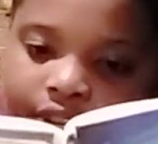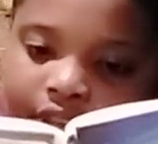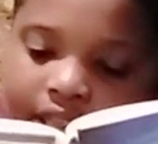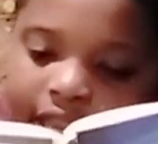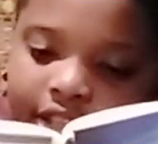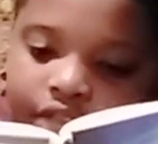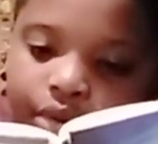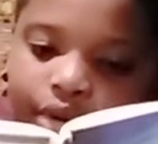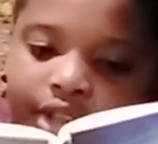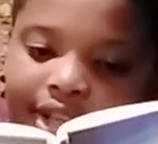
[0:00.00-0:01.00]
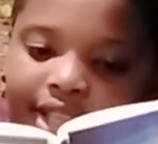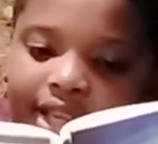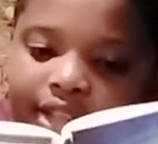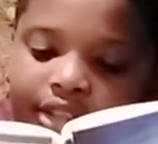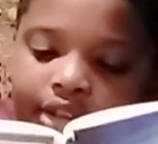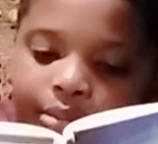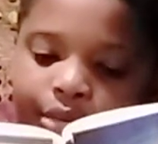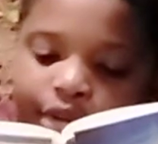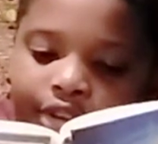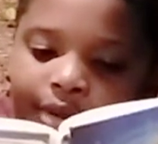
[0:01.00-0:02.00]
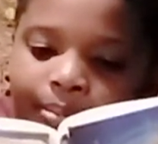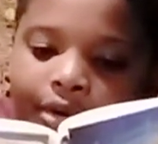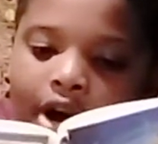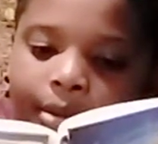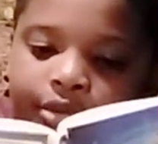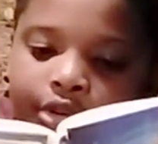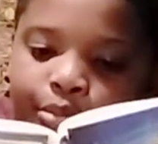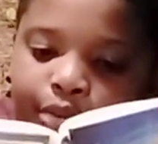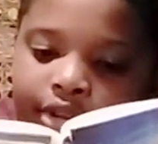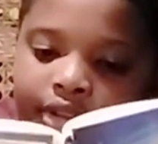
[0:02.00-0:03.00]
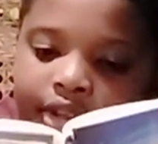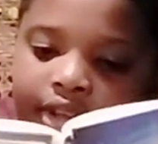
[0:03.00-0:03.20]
The glass door leading into the building popped open.